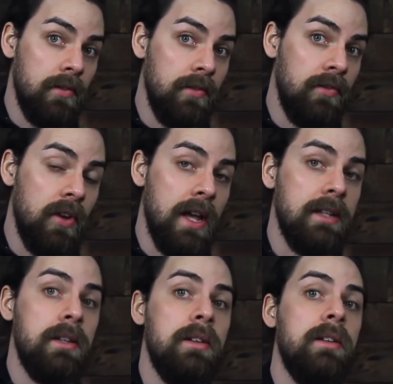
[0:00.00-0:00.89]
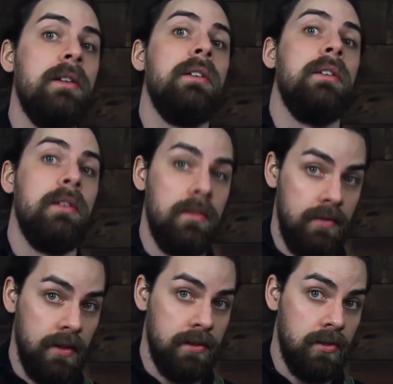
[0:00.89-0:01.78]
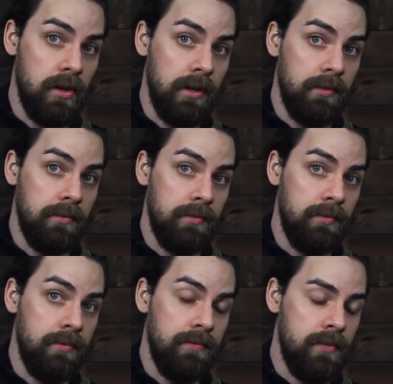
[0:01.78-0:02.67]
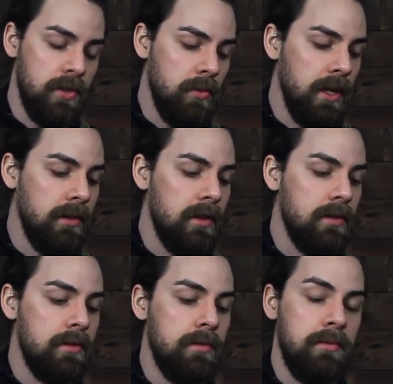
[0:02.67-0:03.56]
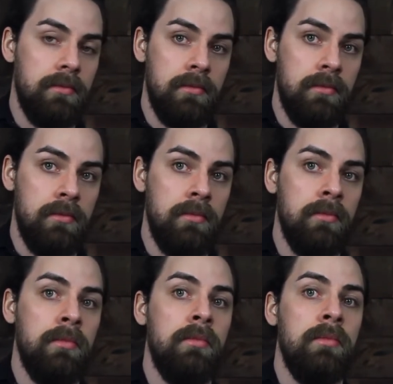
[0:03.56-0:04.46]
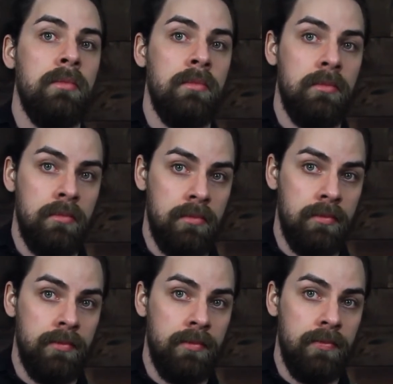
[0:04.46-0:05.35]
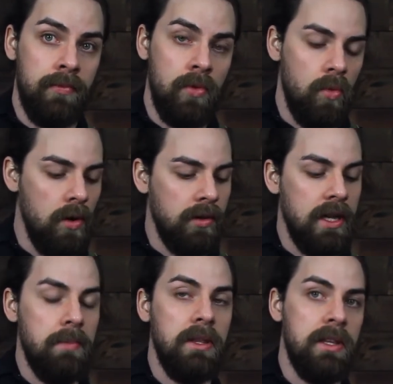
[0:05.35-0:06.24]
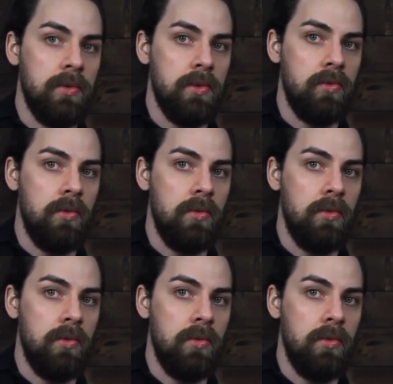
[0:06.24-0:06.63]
fret, 5th string. So we get this, while keeping these ones